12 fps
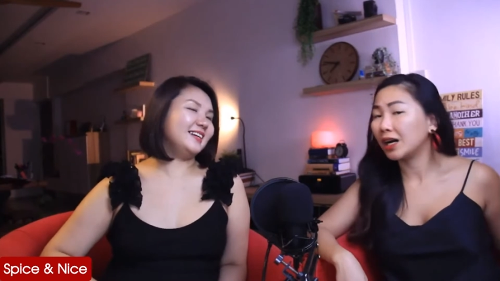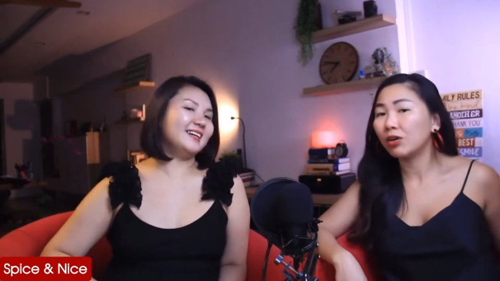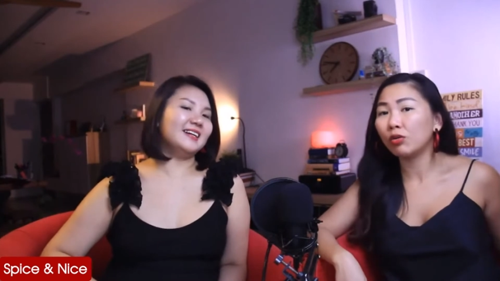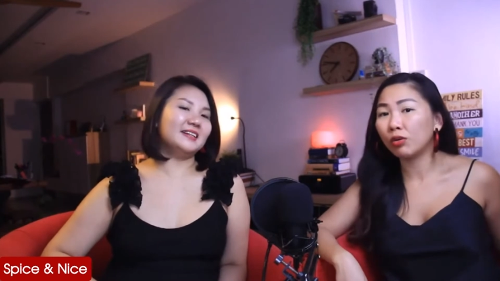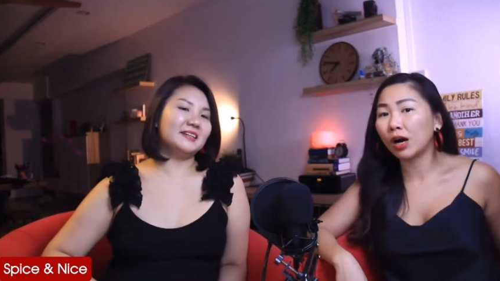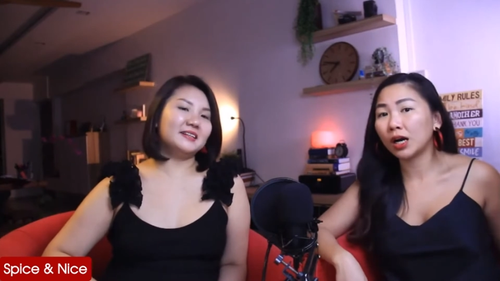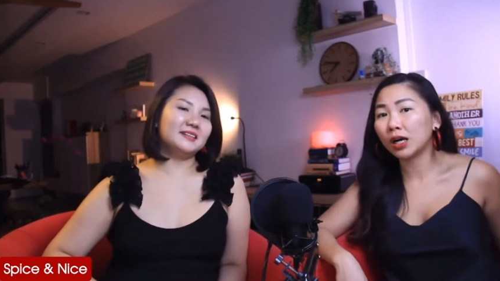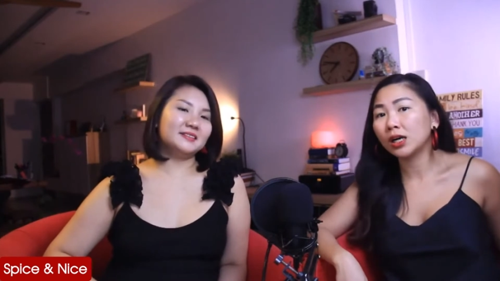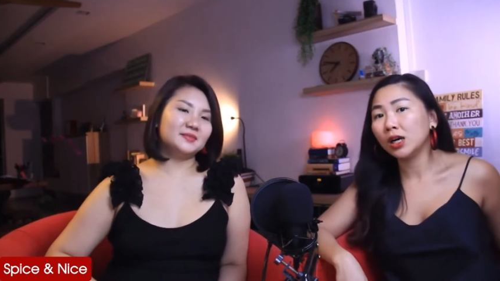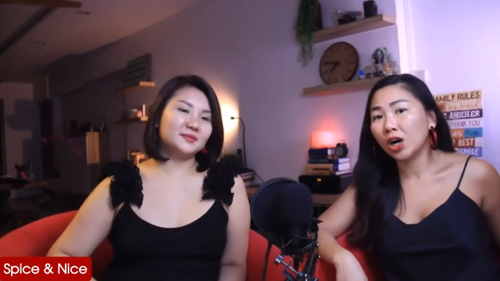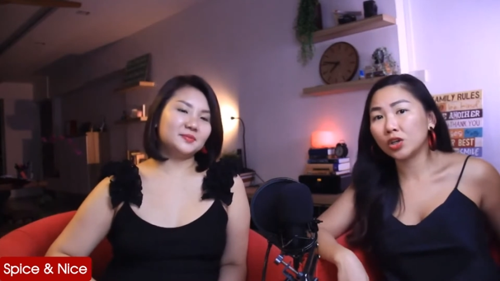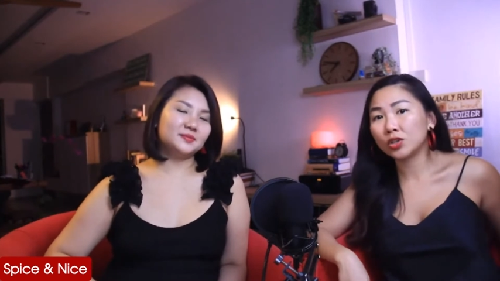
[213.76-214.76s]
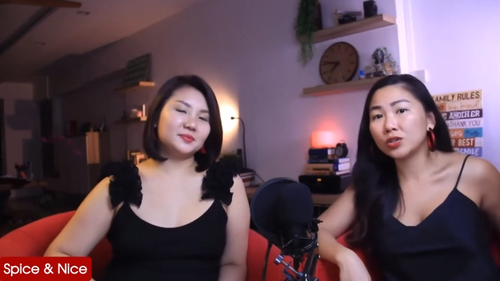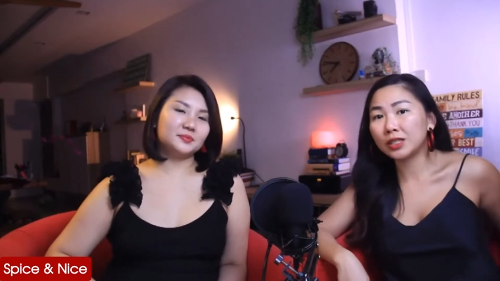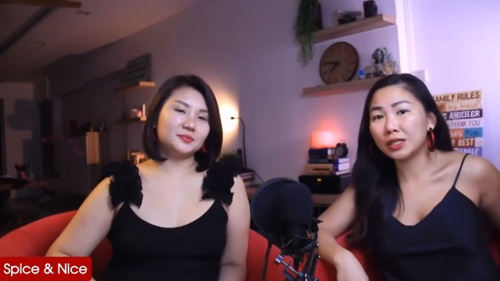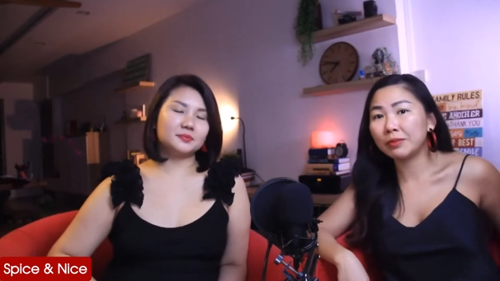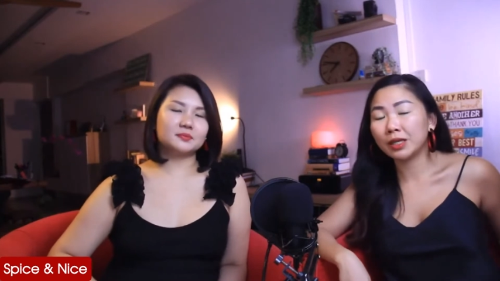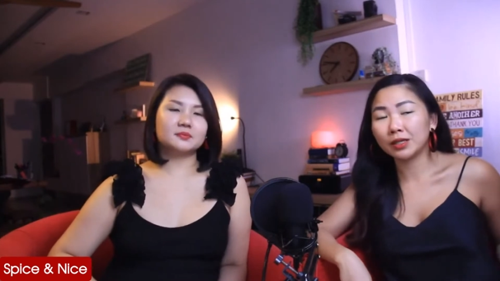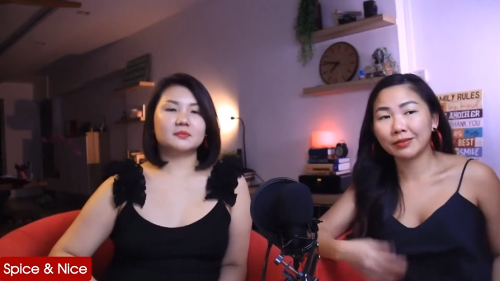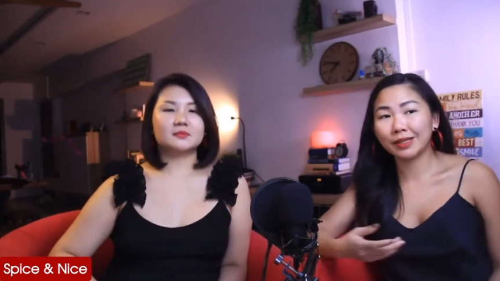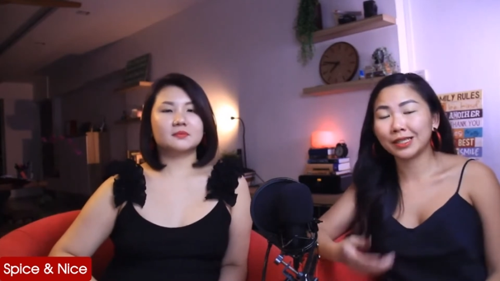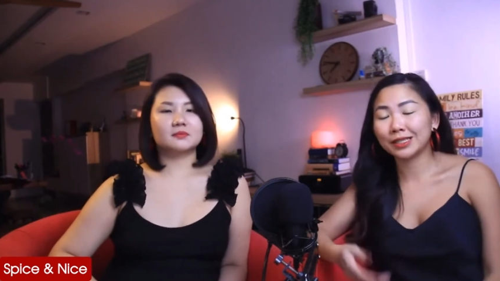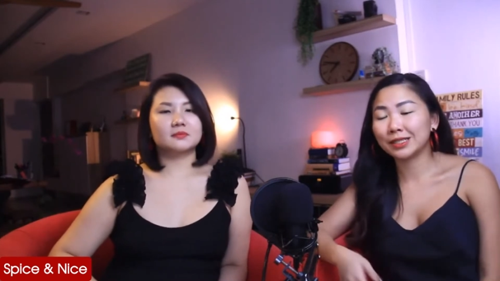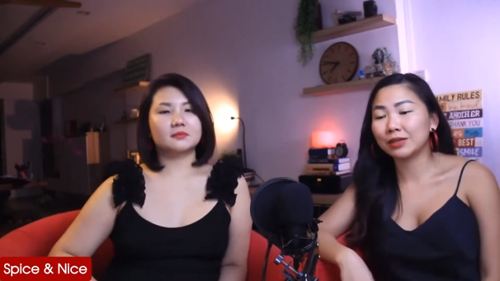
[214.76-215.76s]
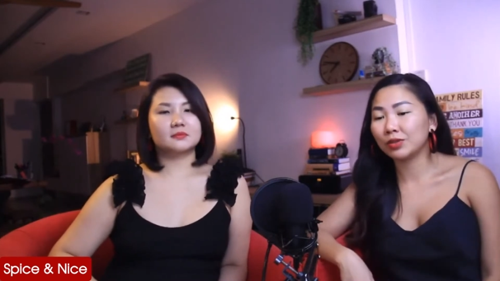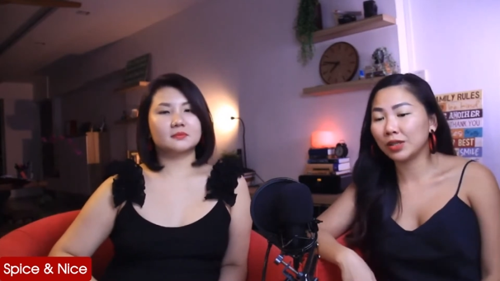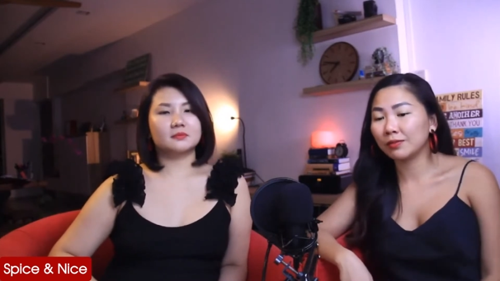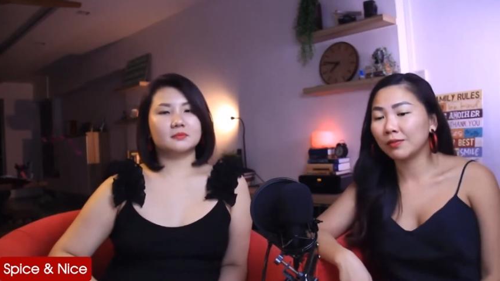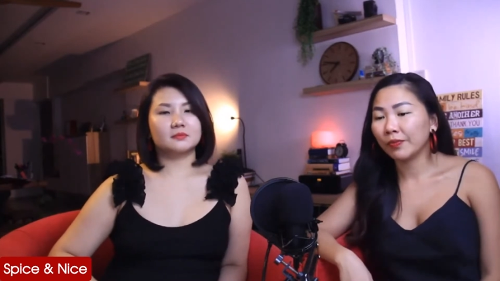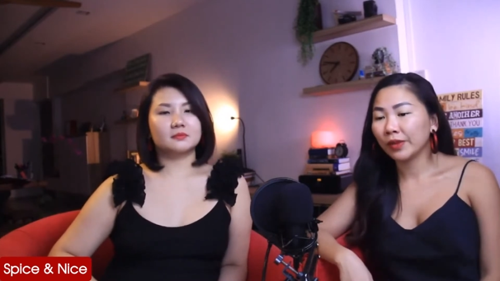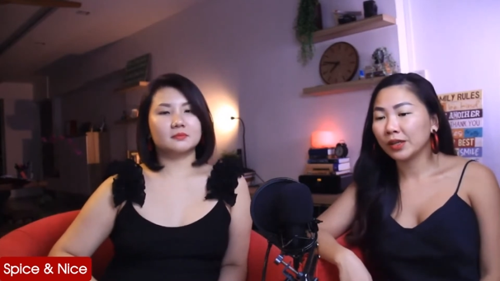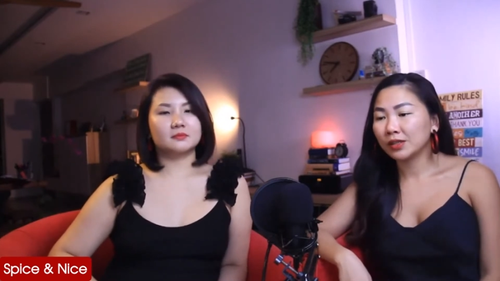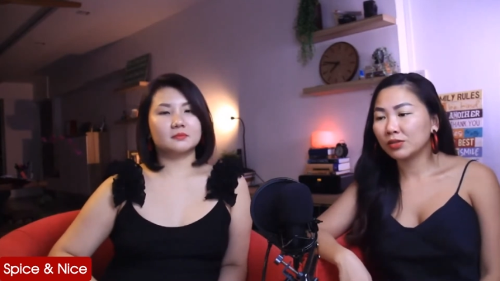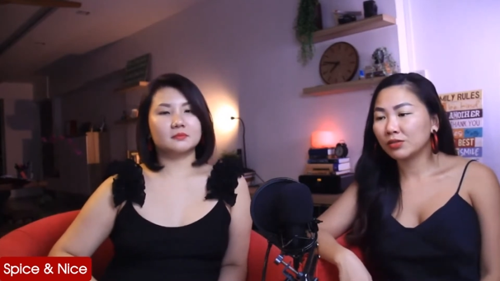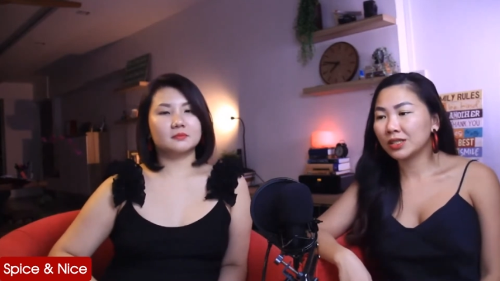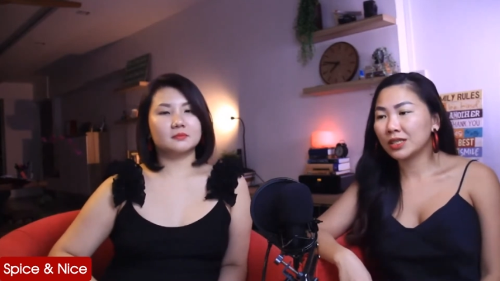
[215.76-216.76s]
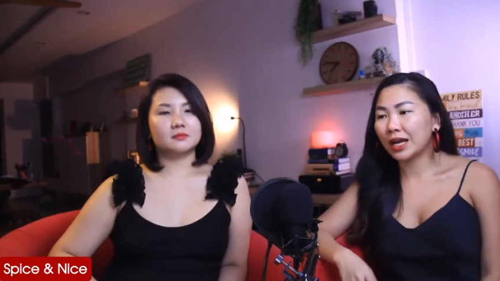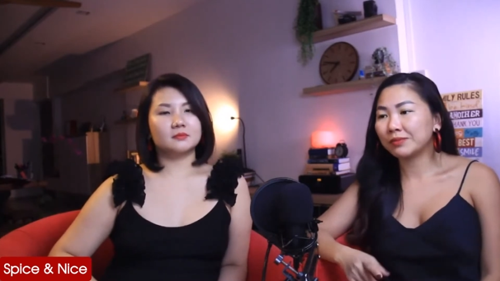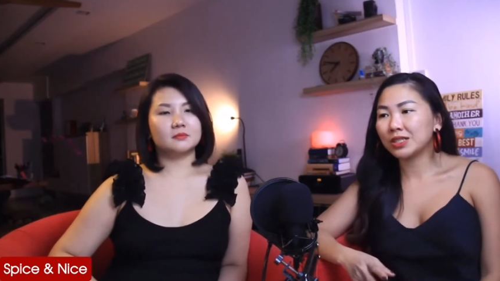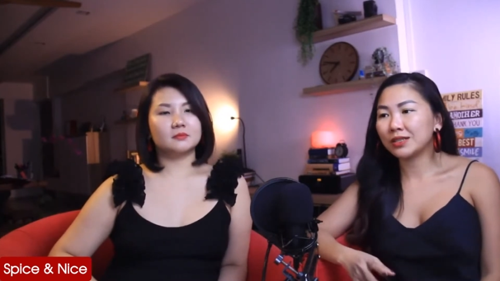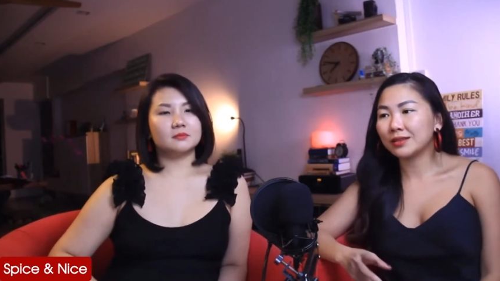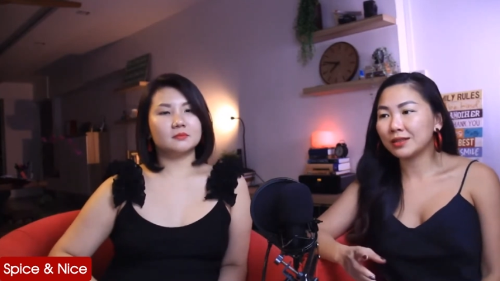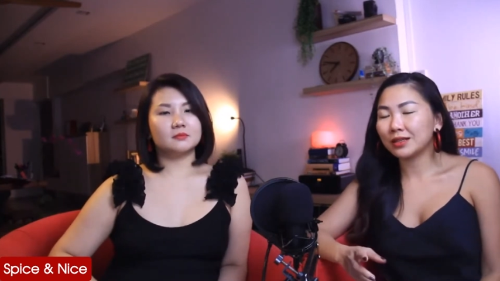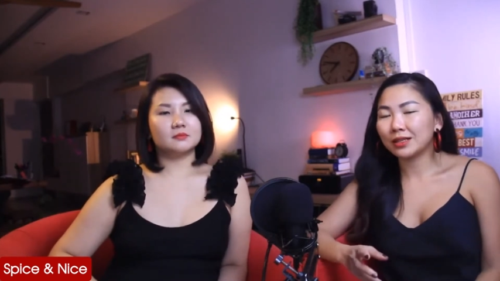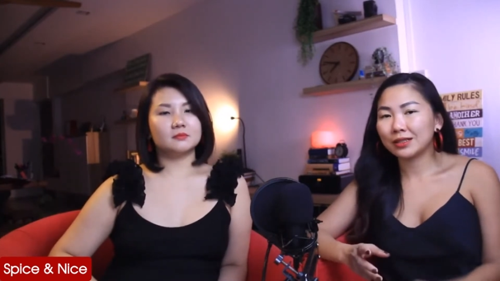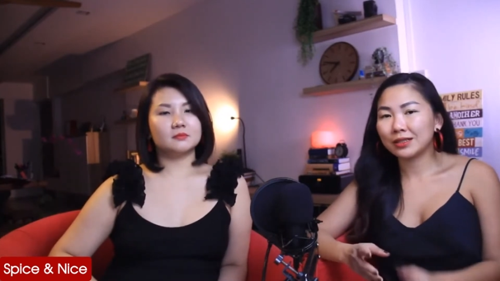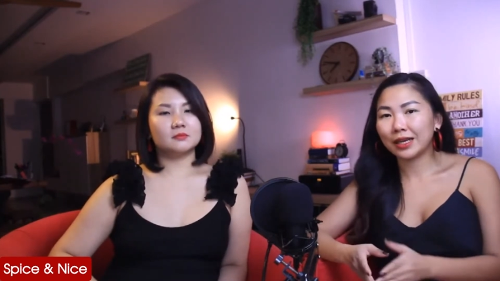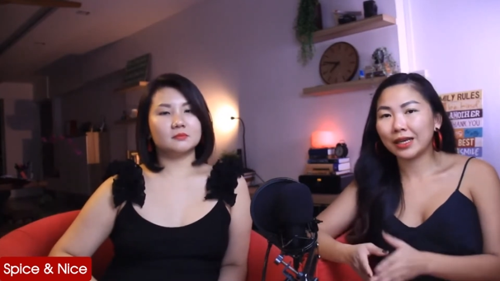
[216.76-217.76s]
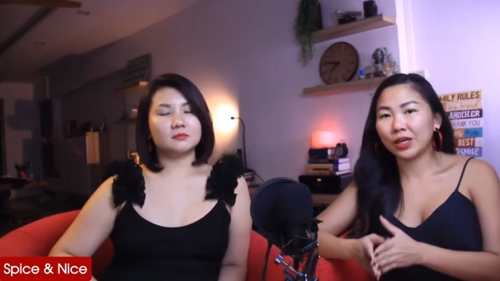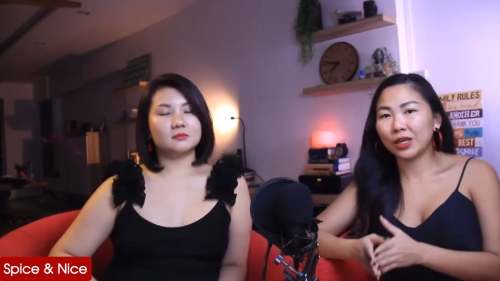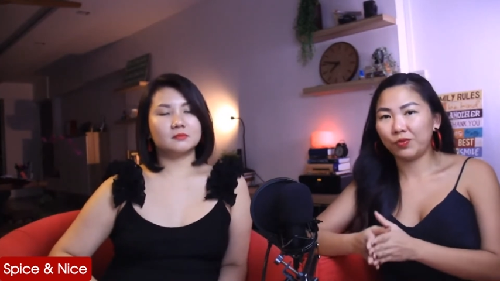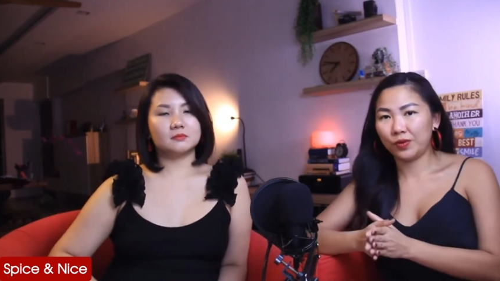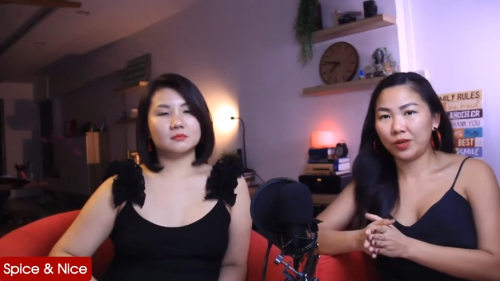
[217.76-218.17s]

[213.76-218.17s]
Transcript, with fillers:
Speaker 1: yeah, yeah who yeah. are also similar fantasy with them so it, i'm just say if,